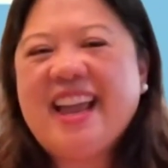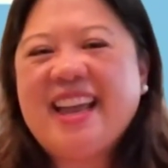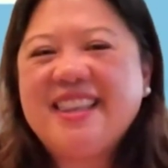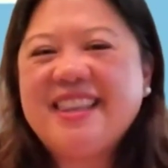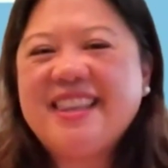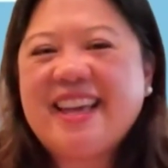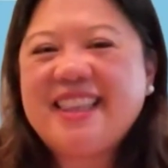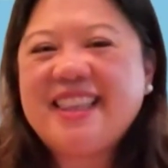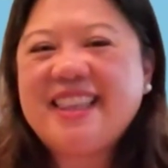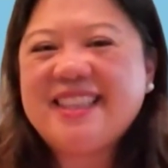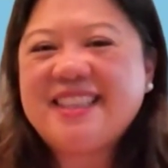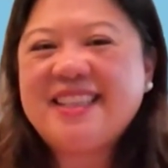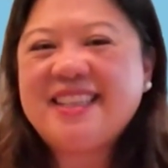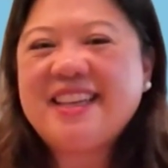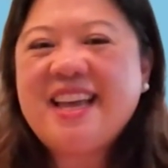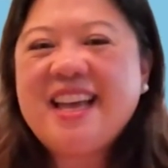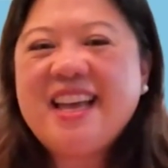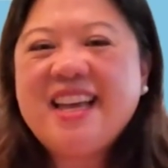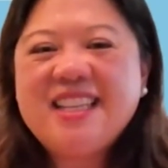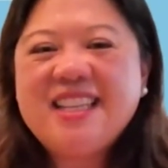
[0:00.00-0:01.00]
and that the
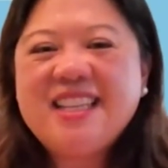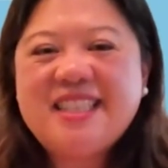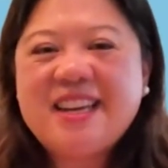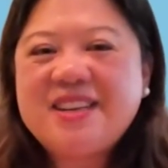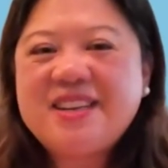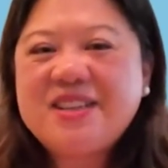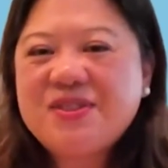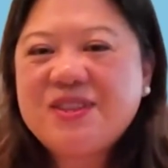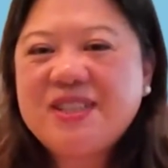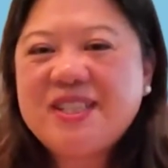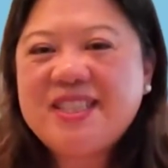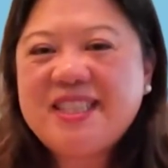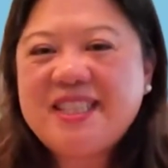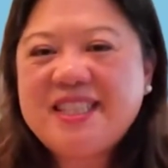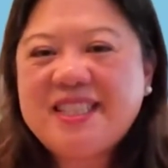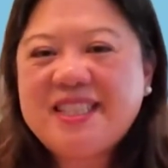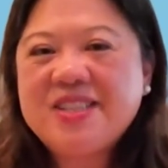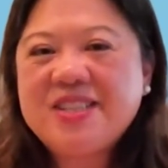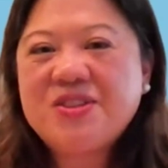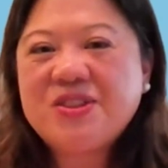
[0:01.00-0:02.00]
Centers for
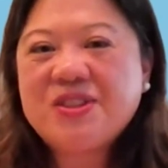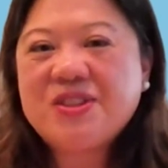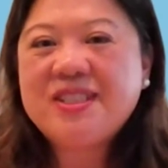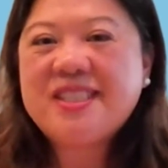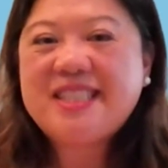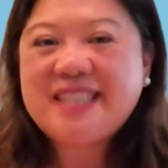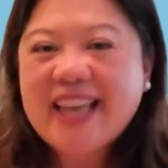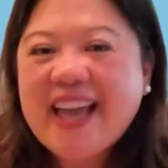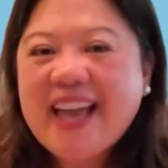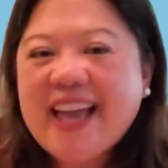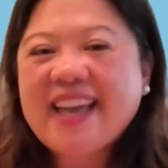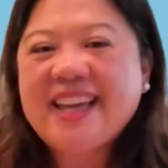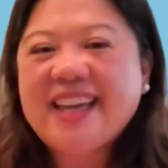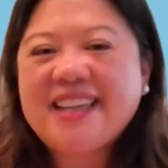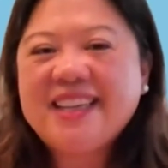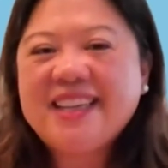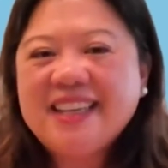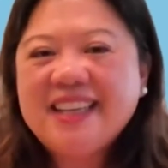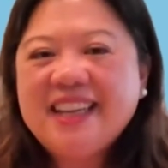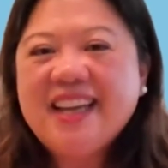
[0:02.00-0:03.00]
Disease Control
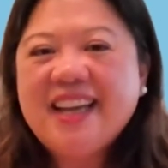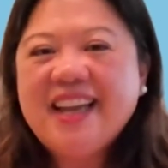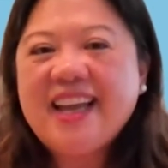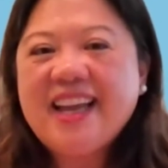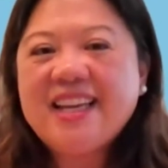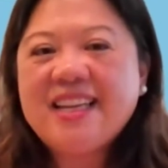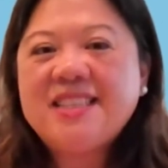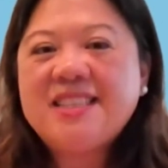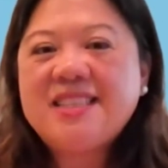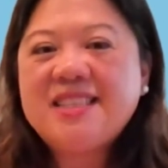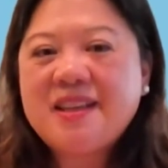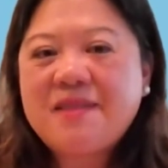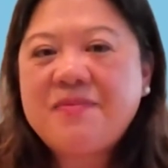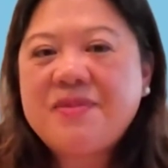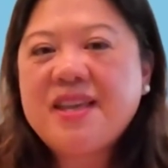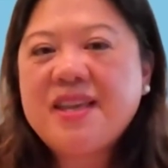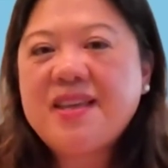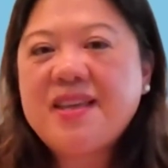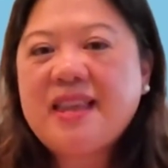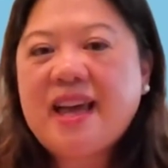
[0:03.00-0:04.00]
say is
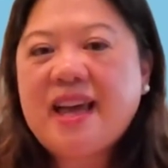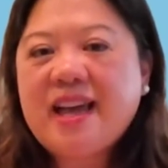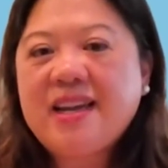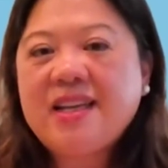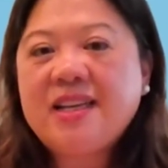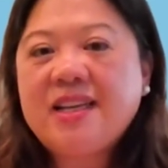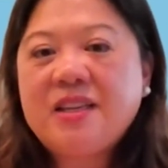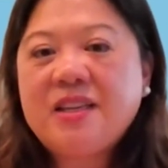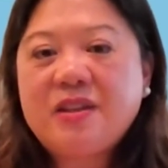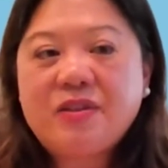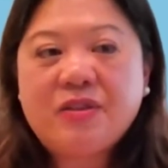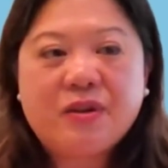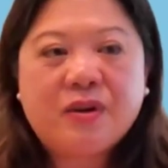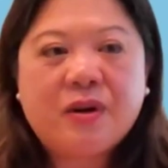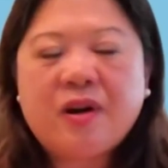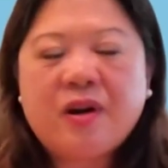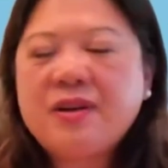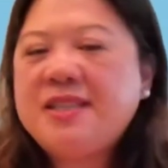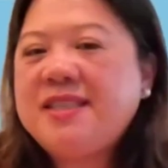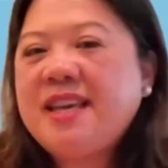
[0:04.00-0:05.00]
something that
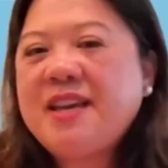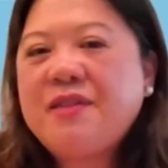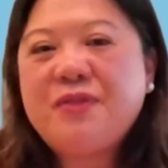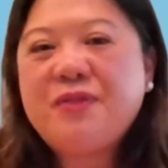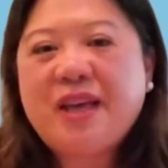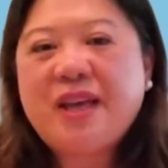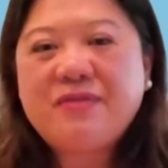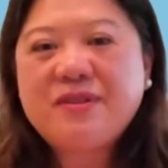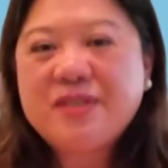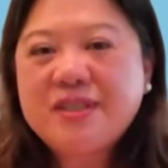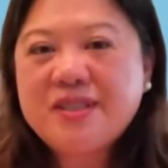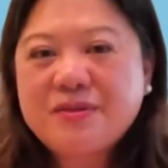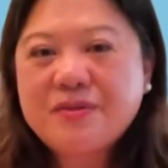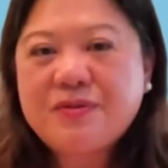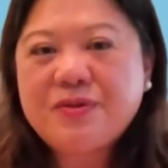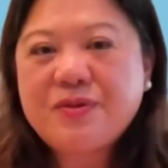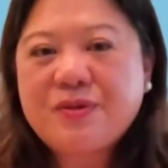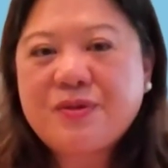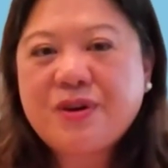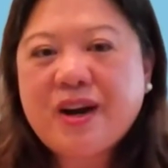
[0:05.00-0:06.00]
there are safe levels
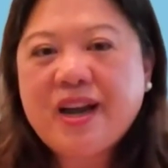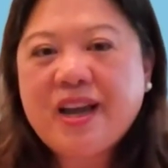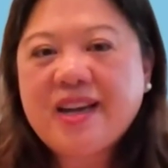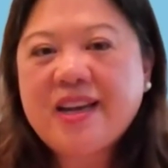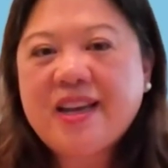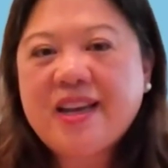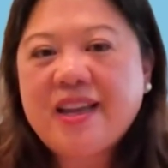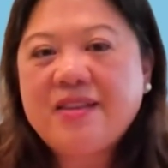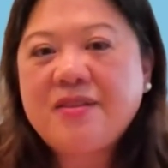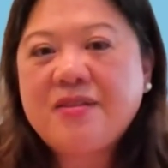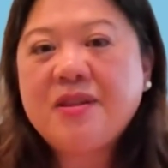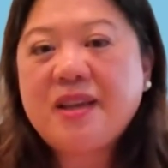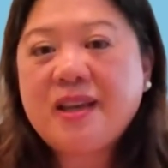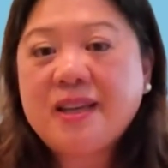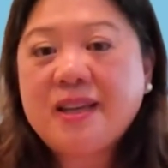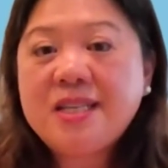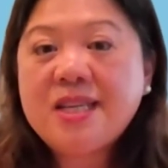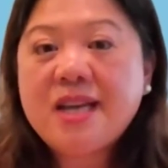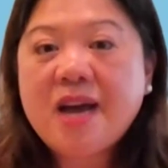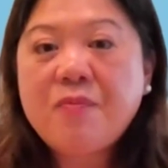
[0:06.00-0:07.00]
of fluoride
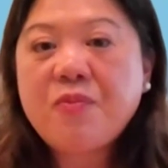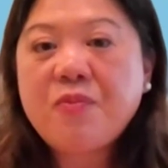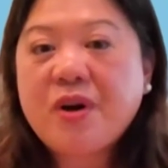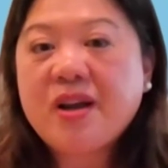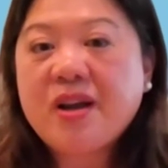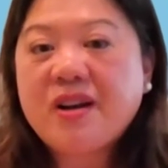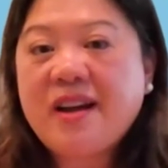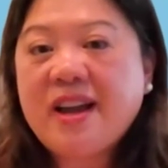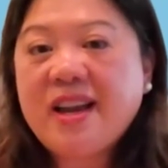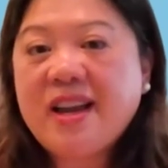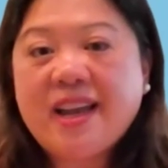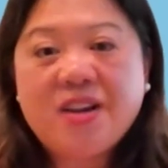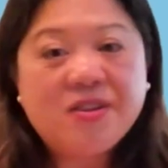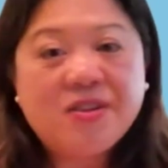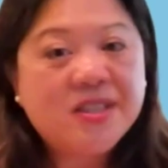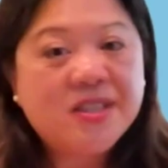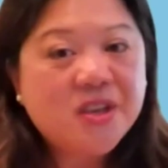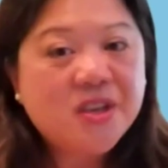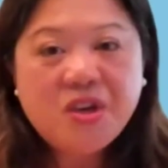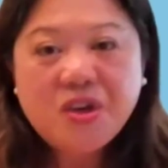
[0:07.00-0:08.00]
in tap water. And I
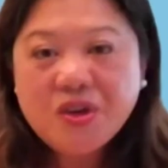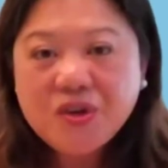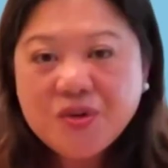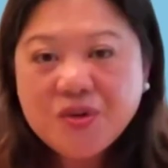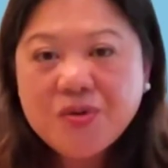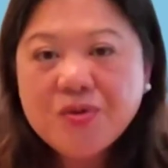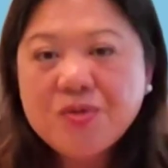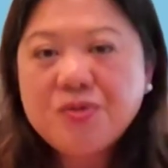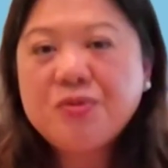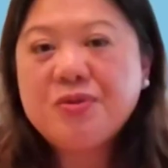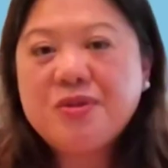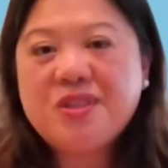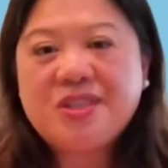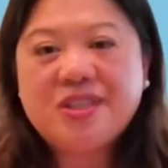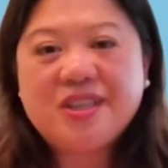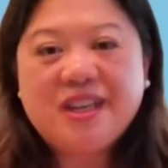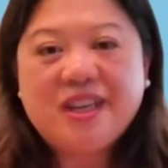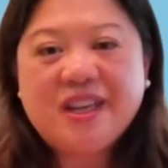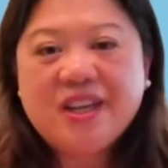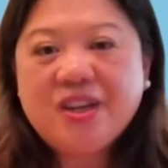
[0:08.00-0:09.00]
know it's a
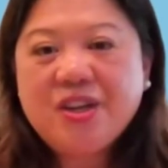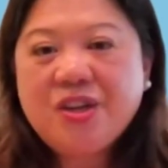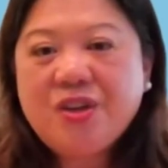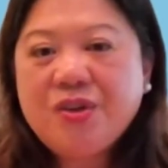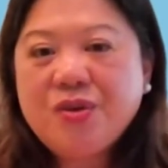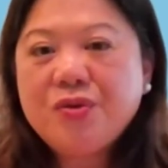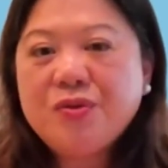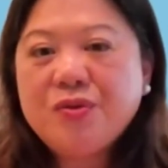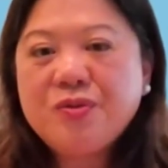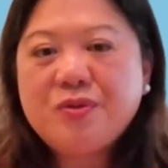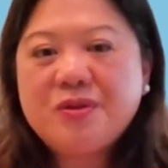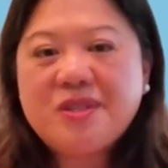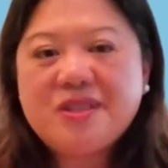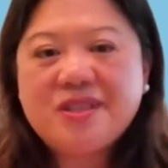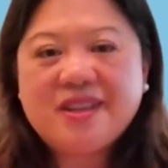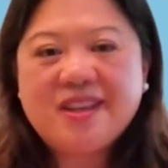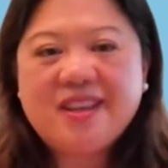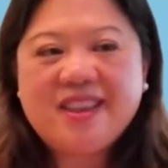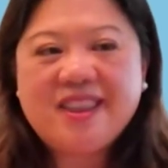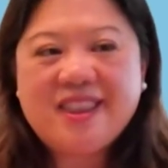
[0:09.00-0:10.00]
huge,
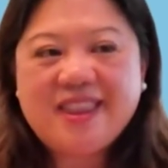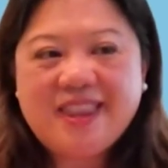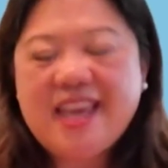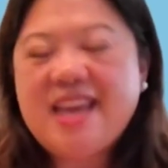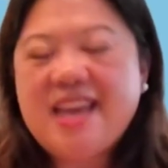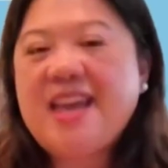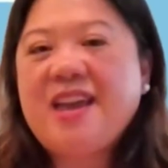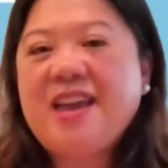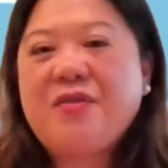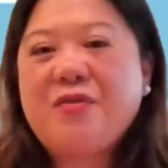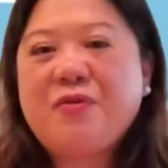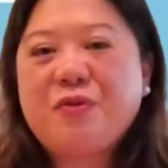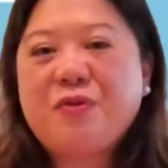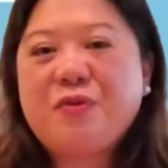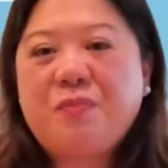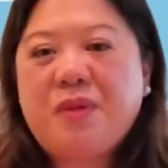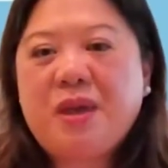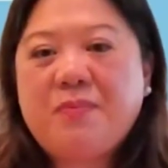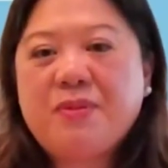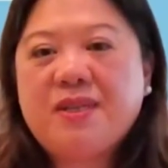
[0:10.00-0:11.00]
huge thing
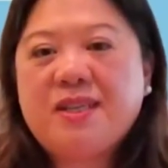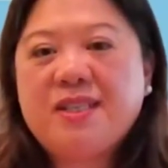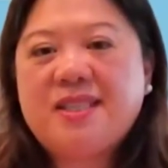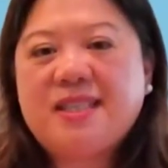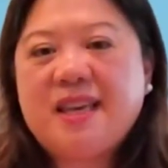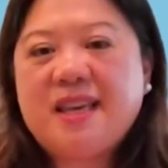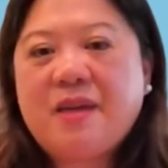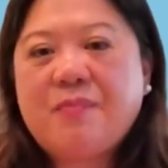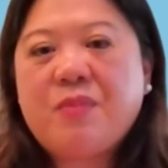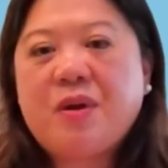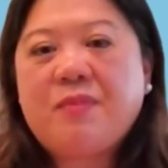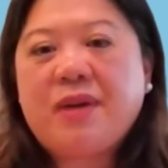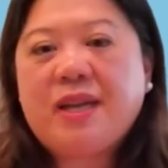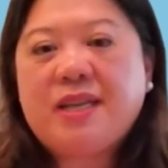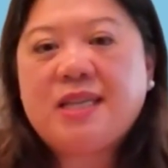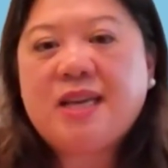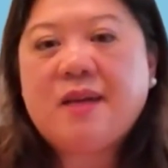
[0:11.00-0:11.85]
for people to say, but my